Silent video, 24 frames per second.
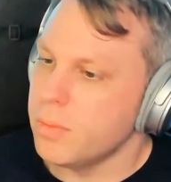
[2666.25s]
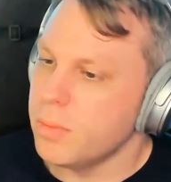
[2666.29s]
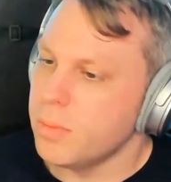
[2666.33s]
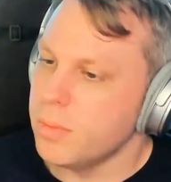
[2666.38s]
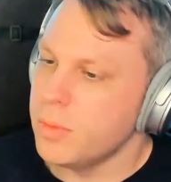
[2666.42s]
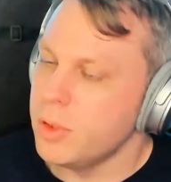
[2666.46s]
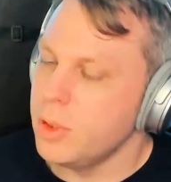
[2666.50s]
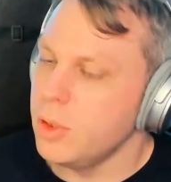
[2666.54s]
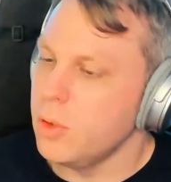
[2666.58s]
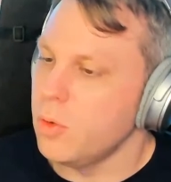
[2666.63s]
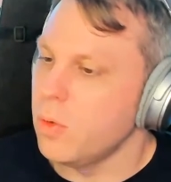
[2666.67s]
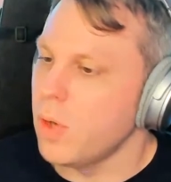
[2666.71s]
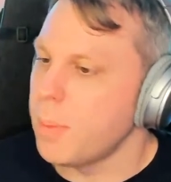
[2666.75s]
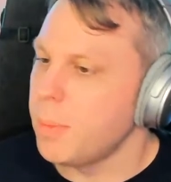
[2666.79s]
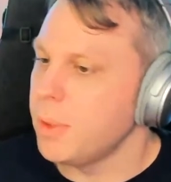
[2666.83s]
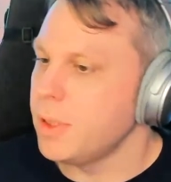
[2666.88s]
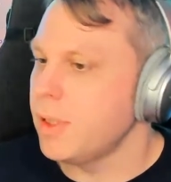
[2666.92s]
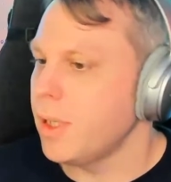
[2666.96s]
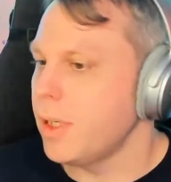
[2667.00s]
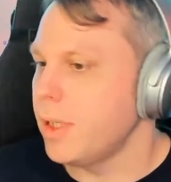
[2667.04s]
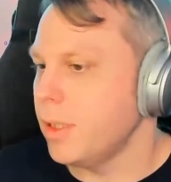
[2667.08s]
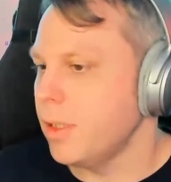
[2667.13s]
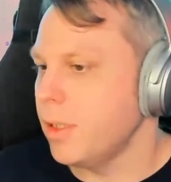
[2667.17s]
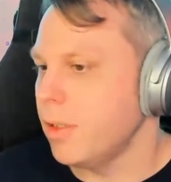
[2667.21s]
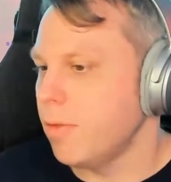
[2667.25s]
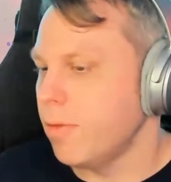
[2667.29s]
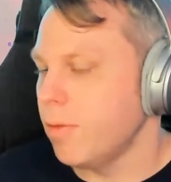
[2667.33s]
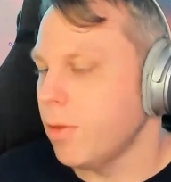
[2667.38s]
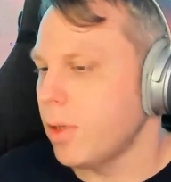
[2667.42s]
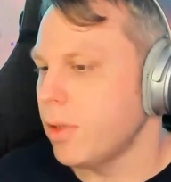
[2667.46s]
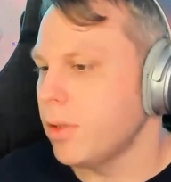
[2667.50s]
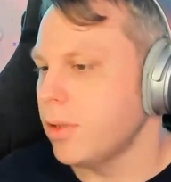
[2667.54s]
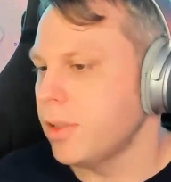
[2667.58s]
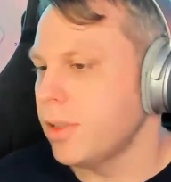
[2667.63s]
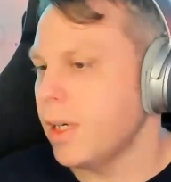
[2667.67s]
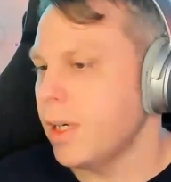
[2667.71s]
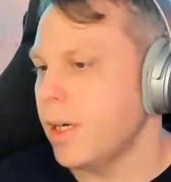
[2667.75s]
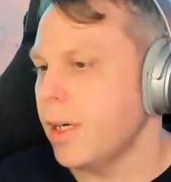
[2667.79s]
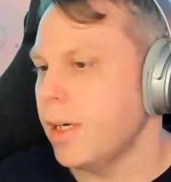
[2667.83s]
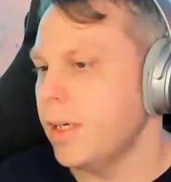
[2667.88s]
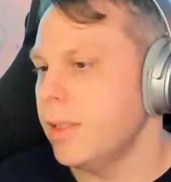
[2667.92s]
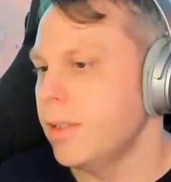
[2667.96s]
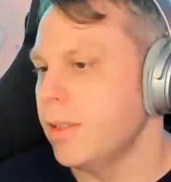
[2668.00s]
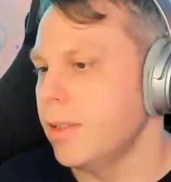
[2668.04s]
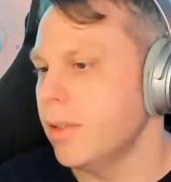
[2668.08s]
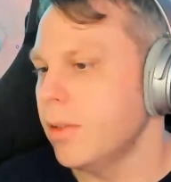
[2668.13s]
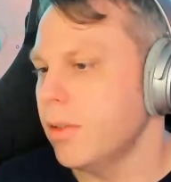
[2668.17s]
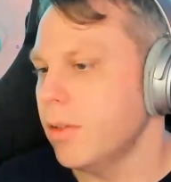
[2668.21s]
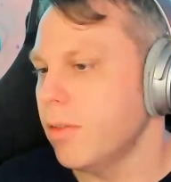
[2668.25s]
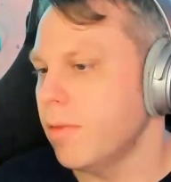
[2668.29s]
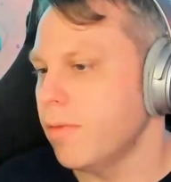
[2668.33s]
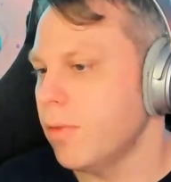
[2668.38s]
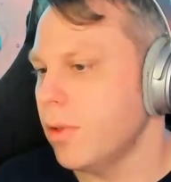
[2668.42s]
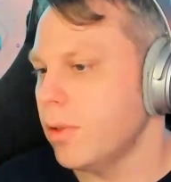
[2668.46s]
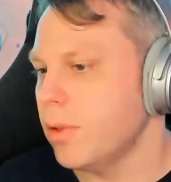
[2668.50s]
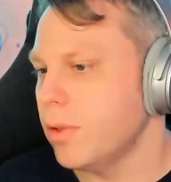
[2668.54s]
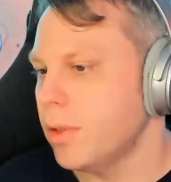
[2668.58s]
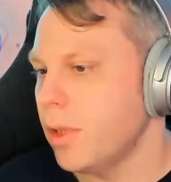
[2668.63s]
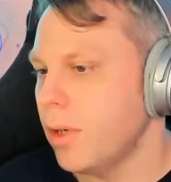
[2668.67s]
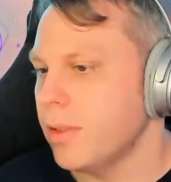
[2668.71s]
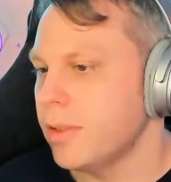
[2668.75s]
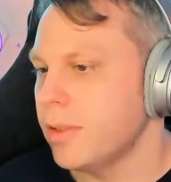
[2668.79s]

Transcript: you representing the Flutter side or the Flutter Dart